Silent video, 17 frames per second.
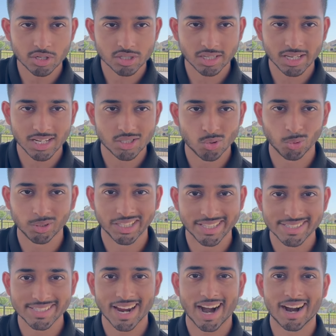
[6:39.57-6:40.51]
schedule
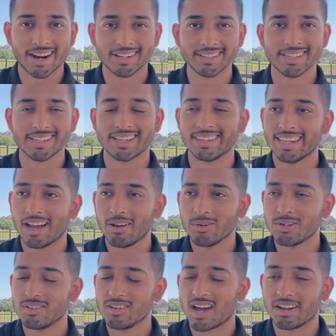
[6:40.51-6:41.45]
entirely now
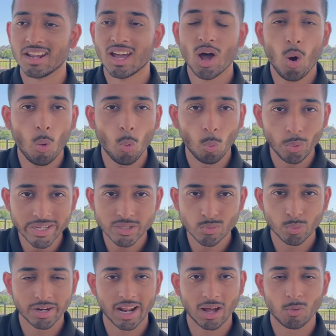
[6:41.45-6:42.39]
you've gone a week
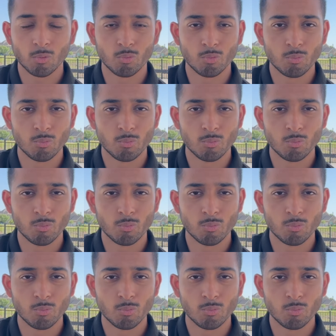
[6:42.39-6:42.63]
without